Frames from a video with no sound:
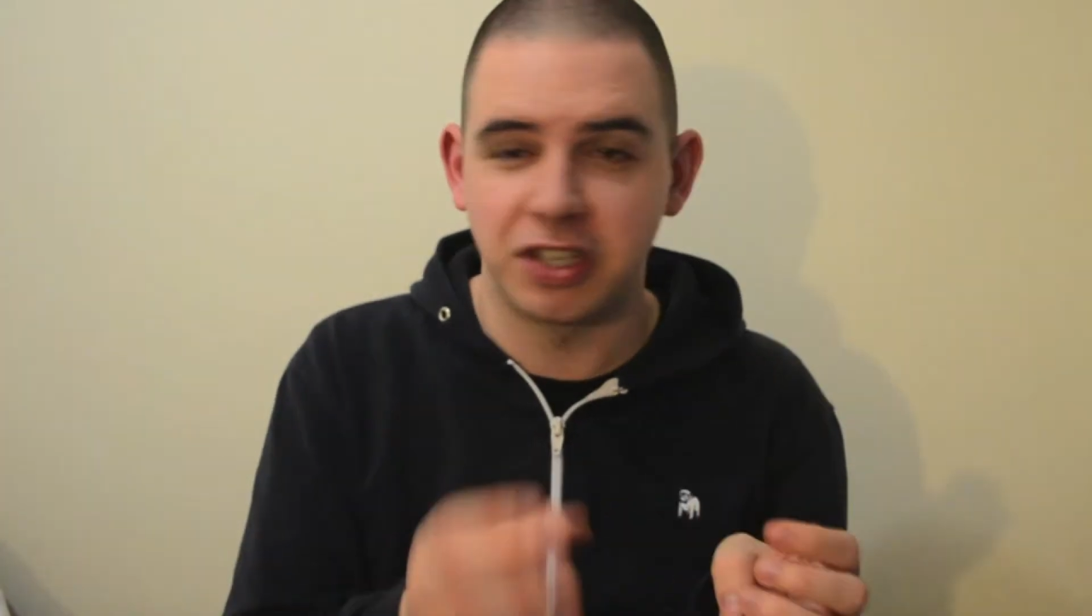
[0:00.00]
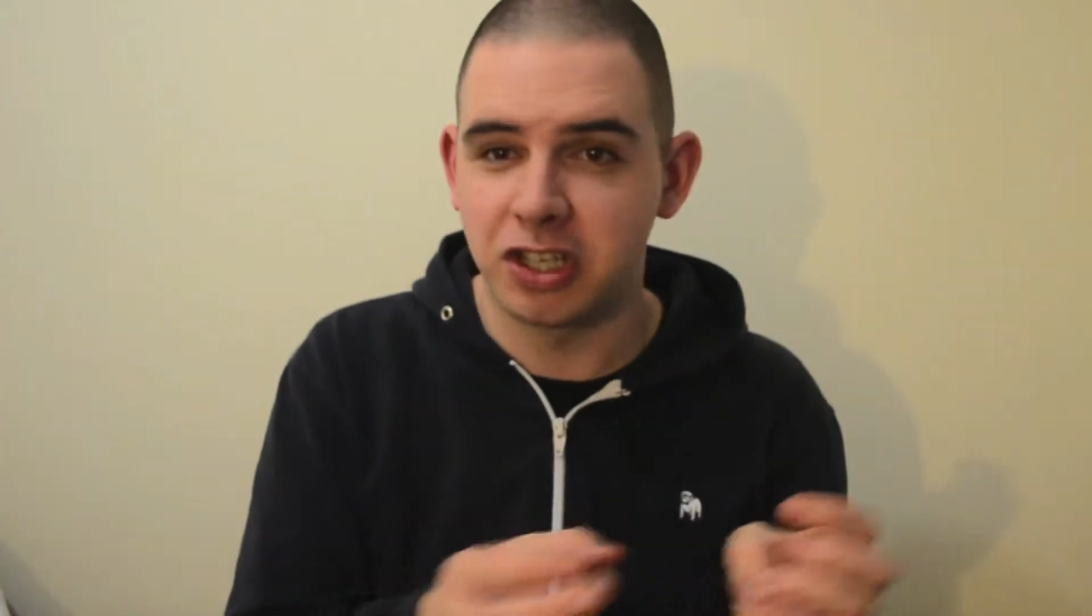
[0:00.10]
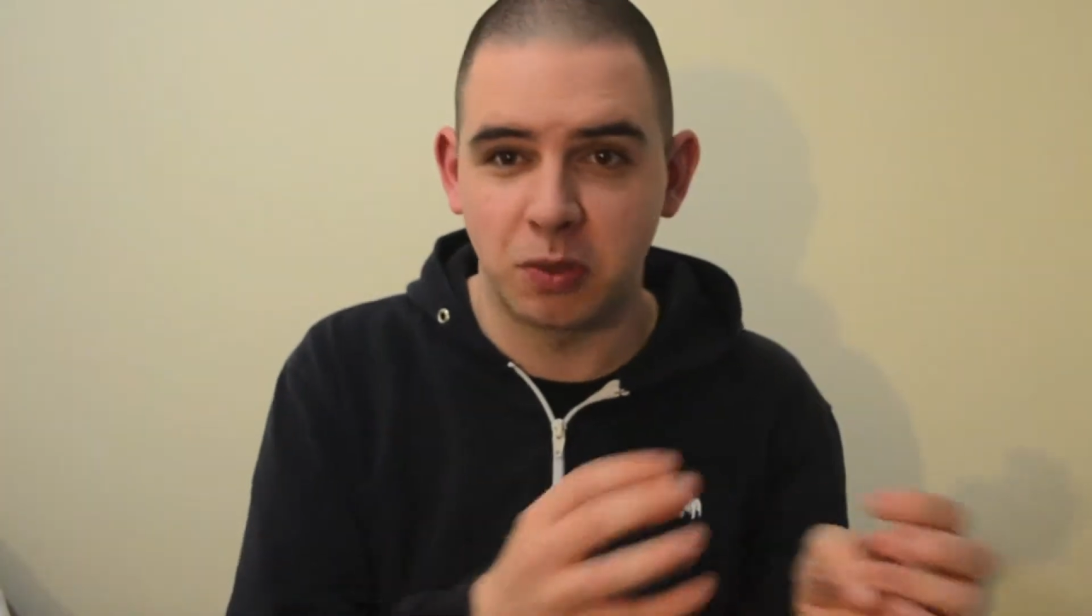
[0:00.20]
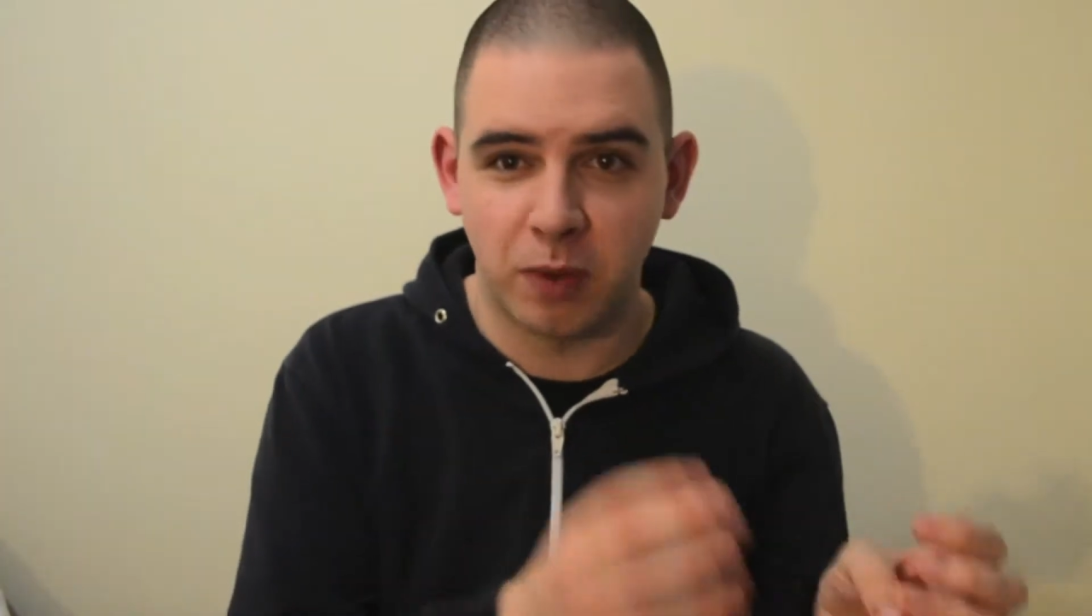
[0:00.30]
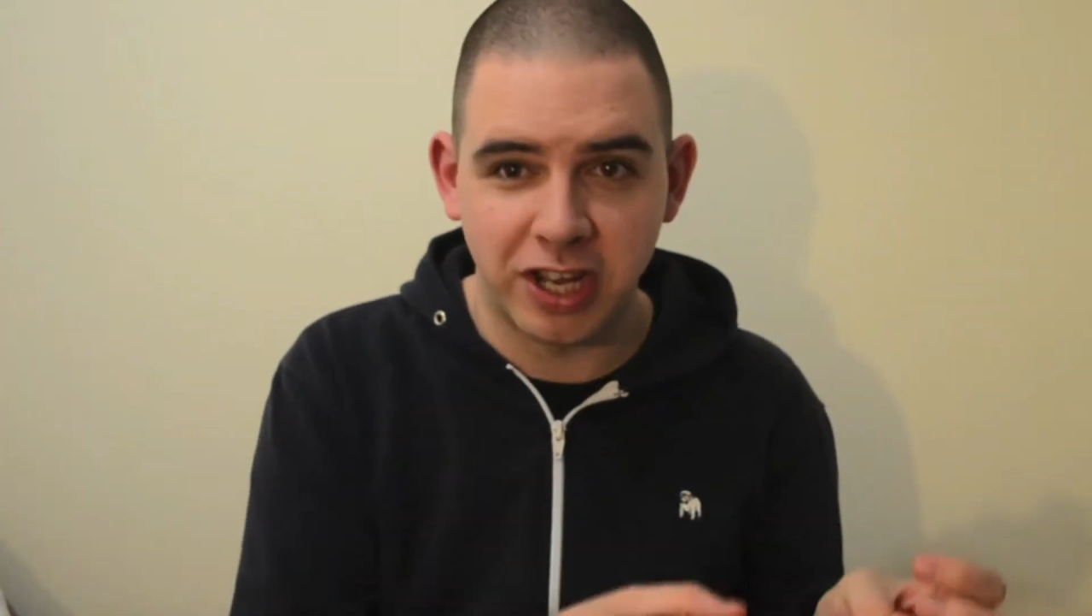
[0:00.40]

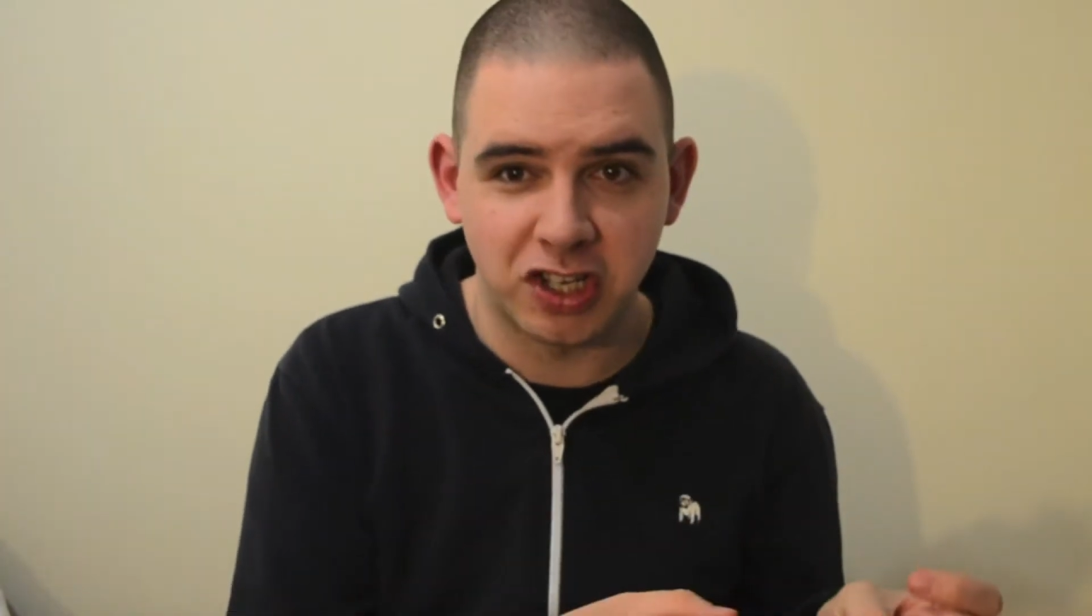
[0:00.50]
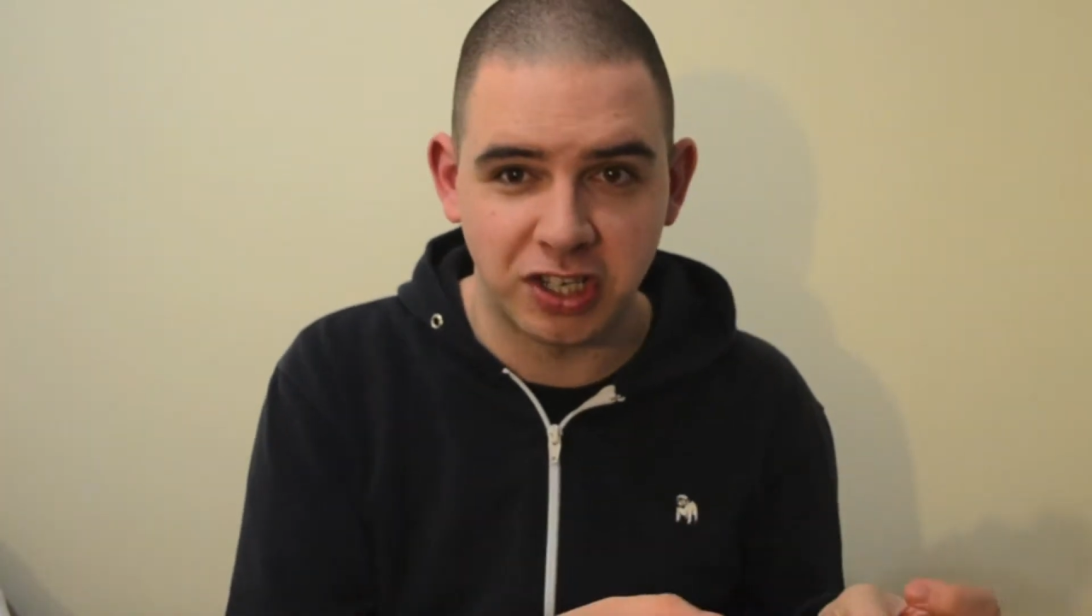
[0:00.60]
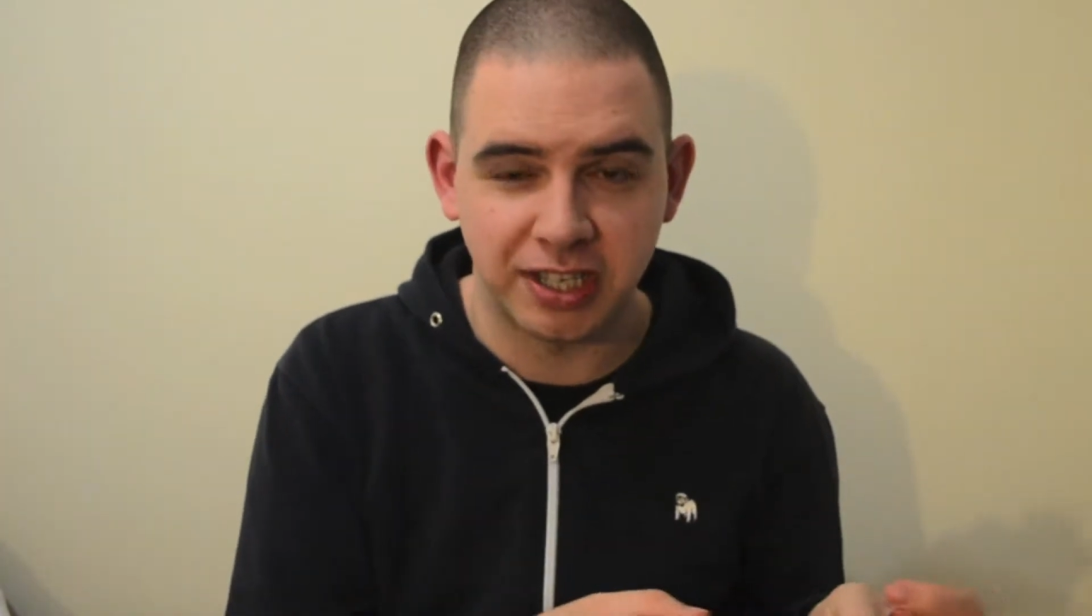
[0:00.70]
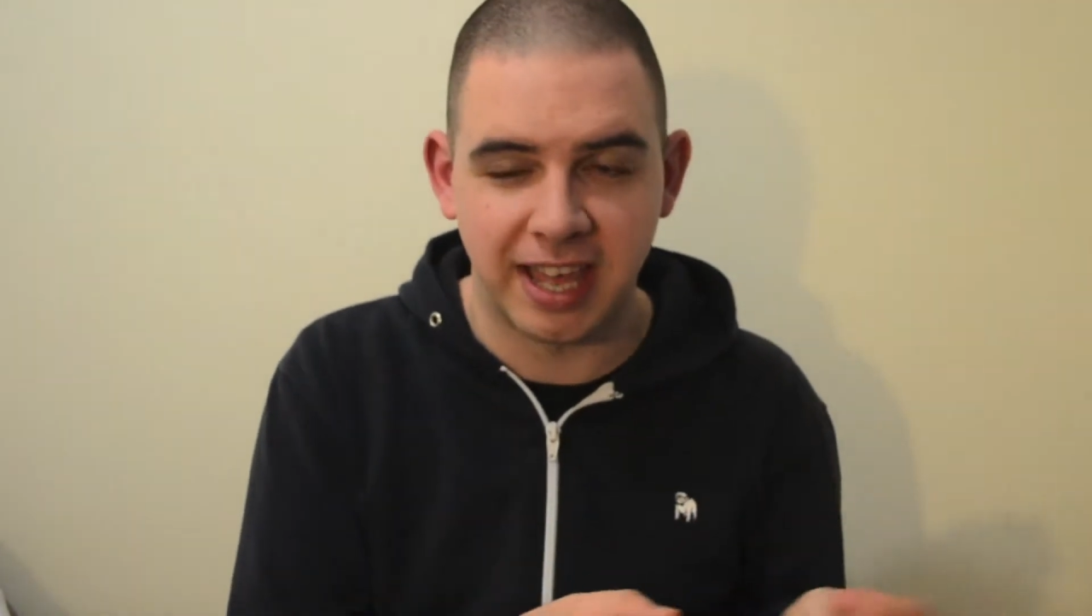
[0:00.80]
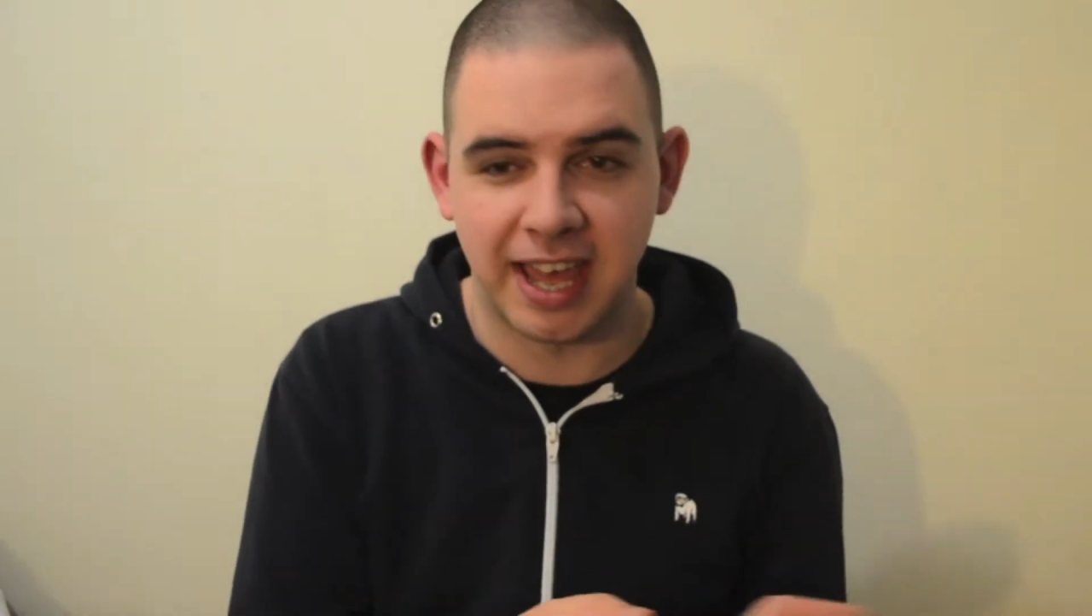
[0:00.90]

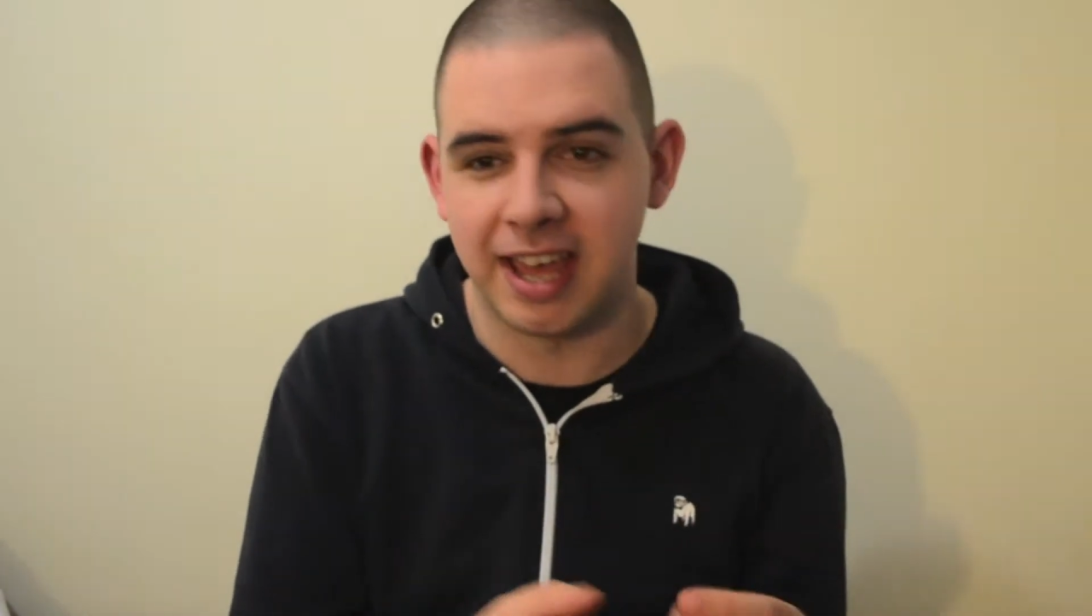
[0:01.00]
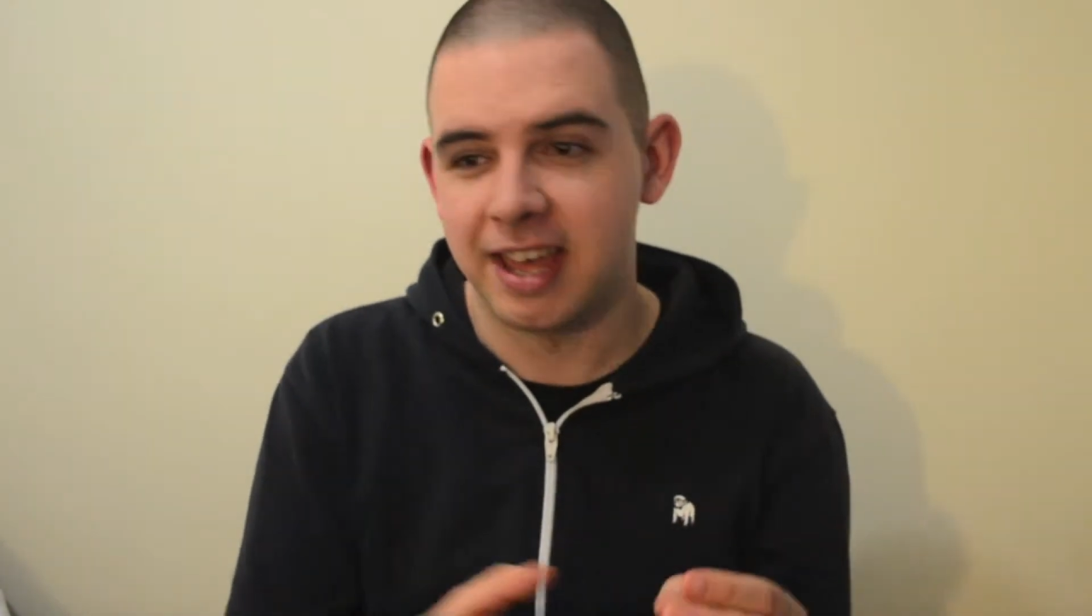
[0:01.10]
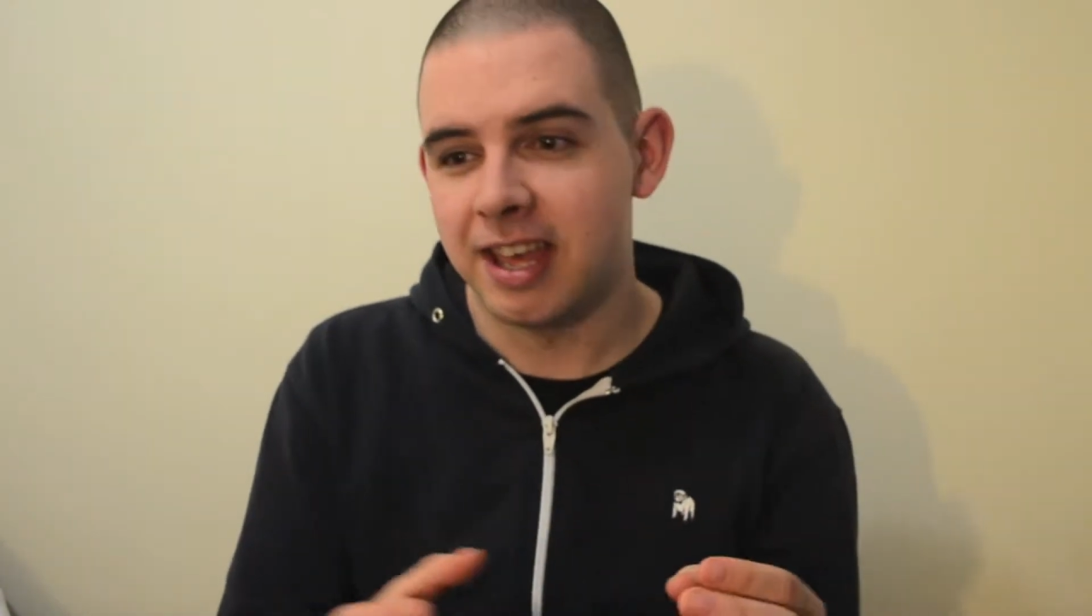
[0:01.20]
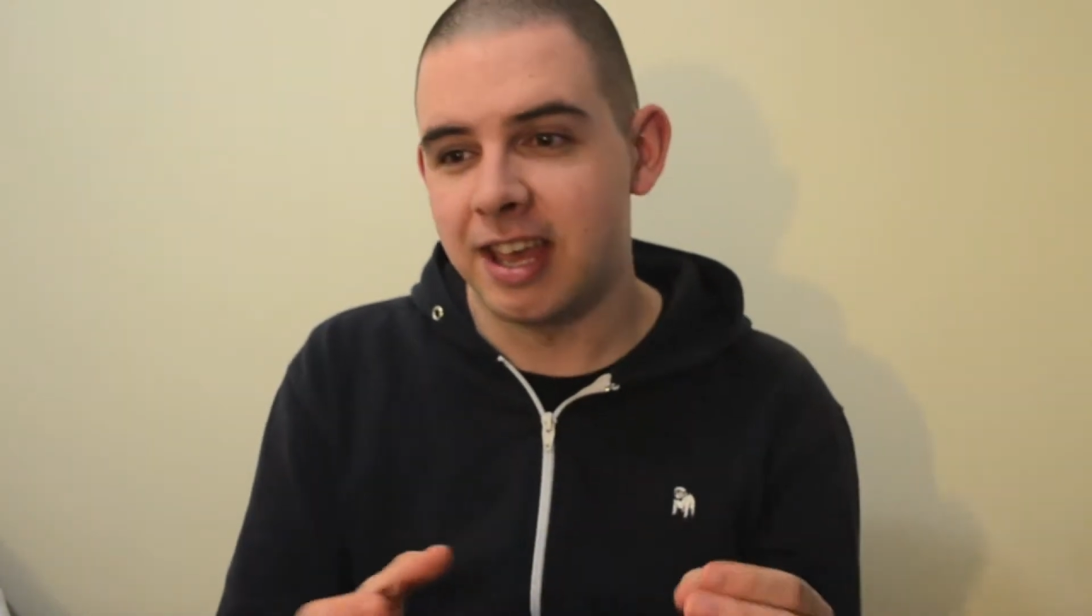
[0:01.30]
situations get,